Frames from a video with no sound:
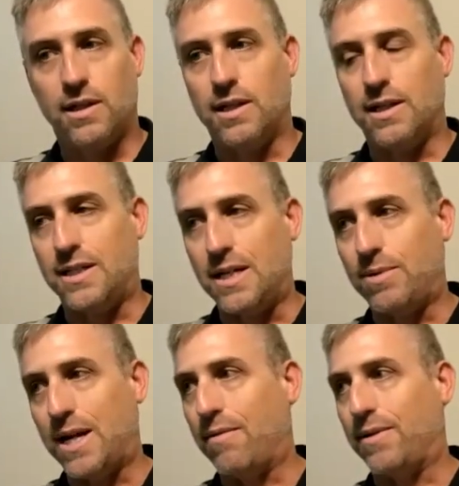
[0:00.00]
Deep
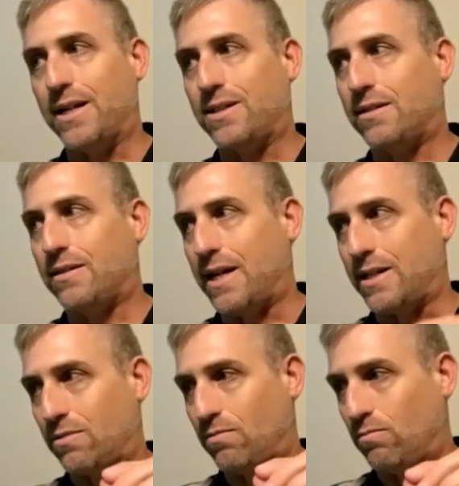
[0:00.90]
down, that's
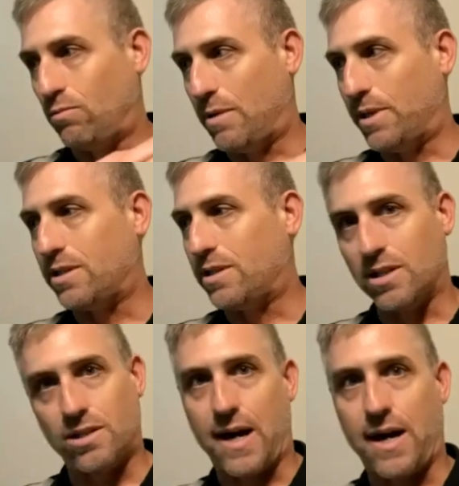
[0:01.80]
that's women's
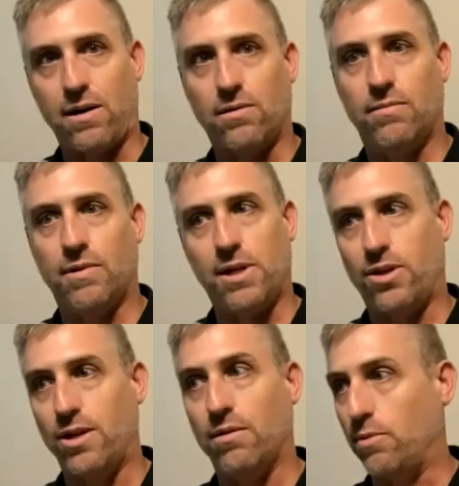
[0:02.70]
desire. I mean,
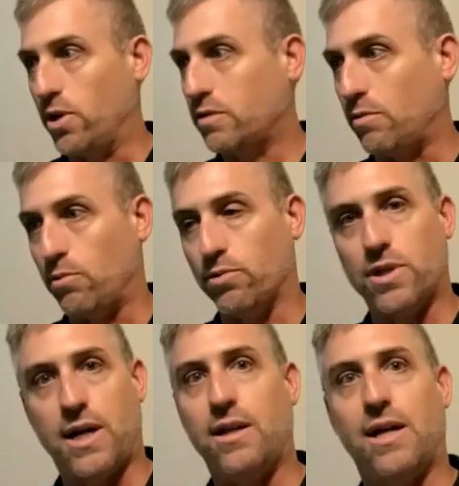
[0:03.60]
most of them will
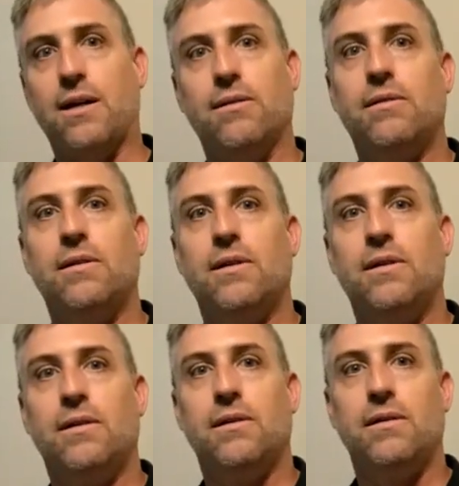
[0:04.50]
deny that.
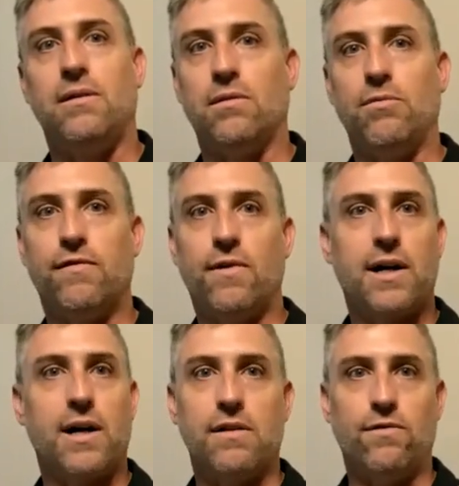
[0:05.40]
You know, before I
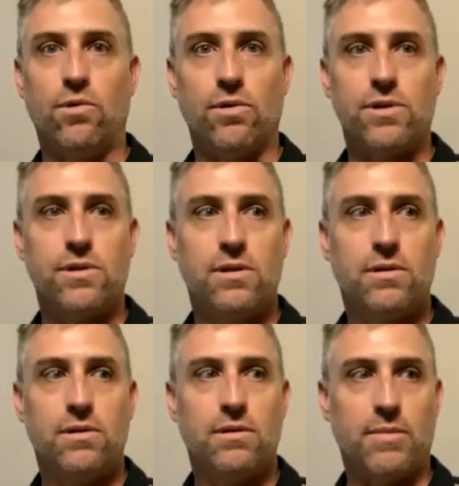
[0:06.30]
got divorced,
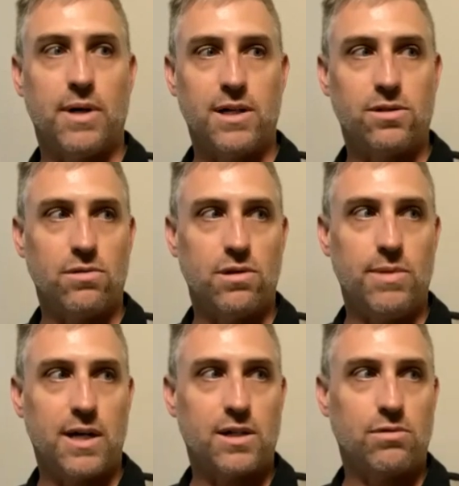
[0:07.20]
my soon to
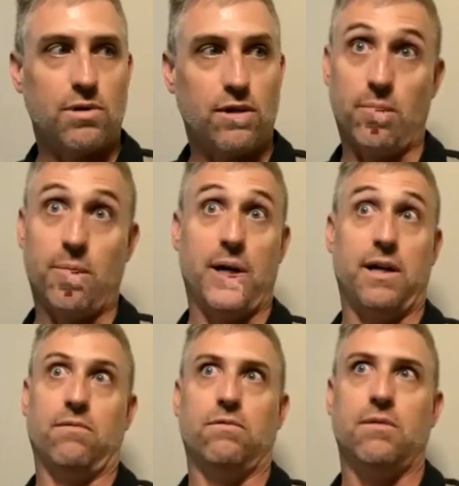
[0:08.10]
be ex wife, or my,
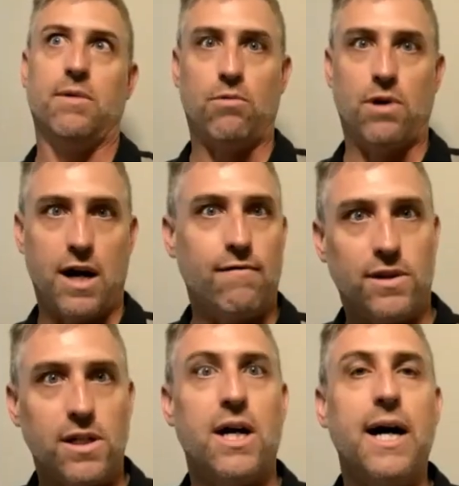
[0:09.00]
well, my wife at
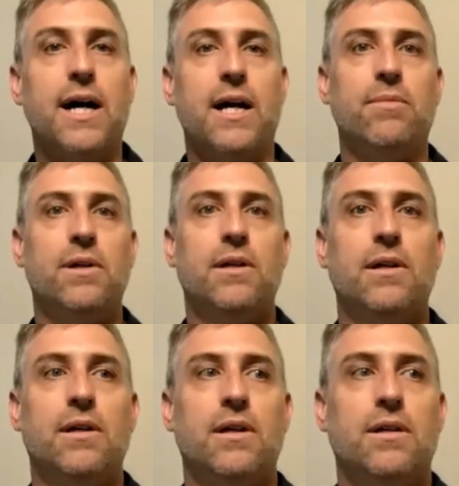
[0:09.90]
the time,
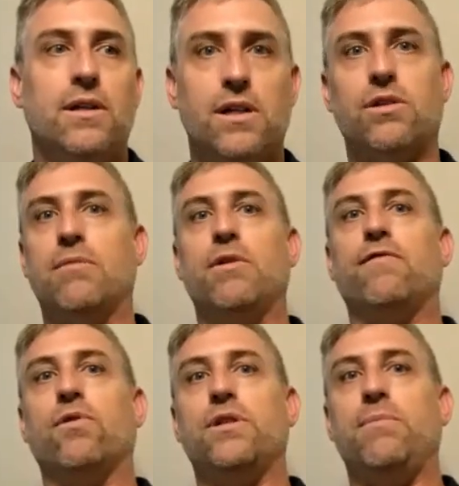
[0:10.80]
this is even
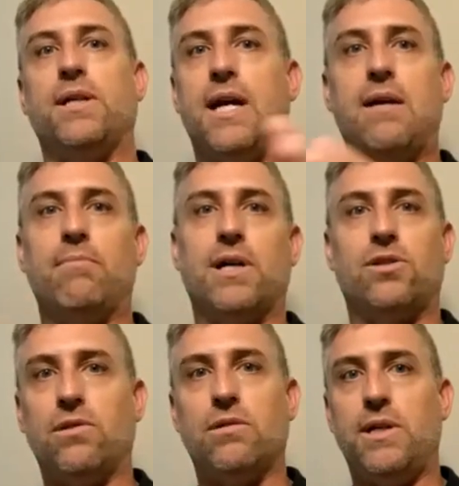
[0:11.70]
before she became my
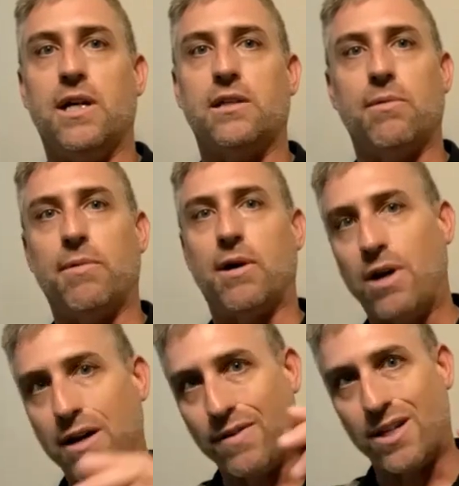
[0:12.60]
soon to be ex, but my
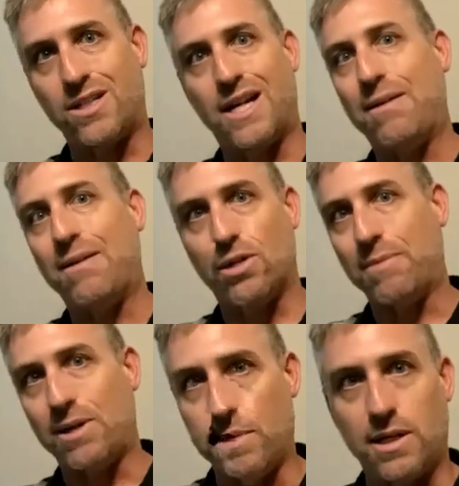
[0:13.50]
wife at the time had
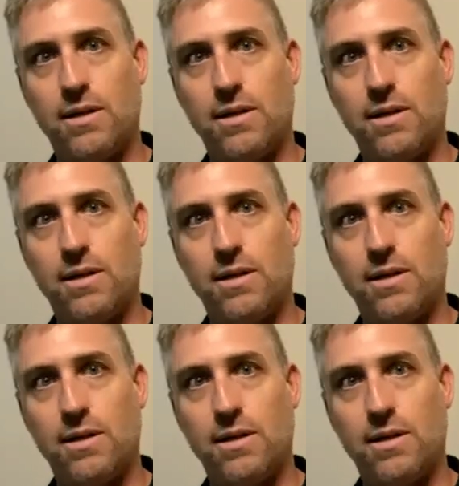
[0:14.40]
told me,